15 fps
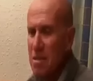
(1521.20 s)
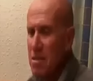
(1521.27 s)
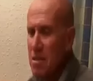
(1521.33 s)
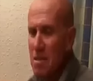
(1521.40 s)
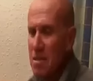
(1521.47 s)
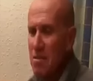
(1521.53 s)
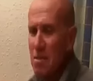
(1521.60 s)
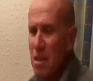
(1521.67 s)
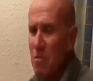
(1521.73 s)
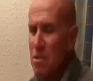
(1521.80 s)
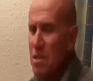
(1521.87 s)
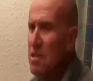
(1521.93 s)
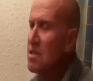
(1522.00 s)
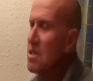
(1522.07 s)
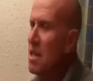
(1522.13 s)
but I
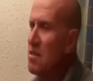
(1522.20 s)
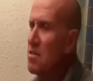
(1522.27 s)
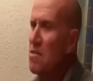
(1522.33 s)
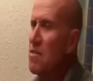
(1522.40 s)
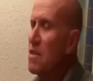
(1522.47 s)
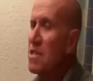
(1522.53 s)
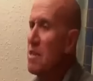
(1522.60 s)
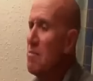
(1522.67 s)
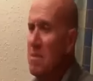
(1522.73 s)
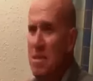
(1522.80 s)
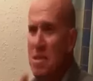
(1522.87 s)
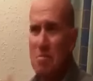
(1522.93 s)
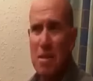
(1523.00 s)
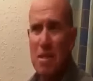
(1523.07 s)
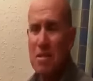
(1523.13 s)
was astounded. For
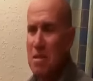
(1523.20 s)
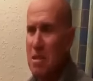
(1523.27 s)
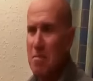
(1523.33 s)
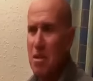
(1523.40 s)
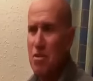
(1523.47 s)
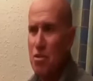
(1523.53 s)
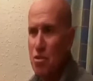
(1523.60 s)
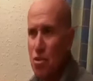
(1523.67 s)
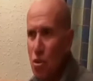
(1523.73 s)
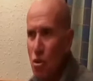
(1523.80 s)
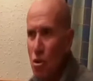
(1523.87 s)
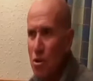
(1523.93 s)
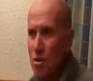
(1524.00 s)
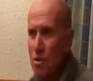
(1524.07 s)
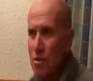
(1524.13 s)
example, this business about the
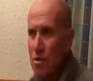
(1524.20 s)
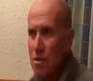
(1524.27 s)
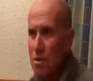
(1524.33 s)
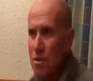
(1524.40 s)
door.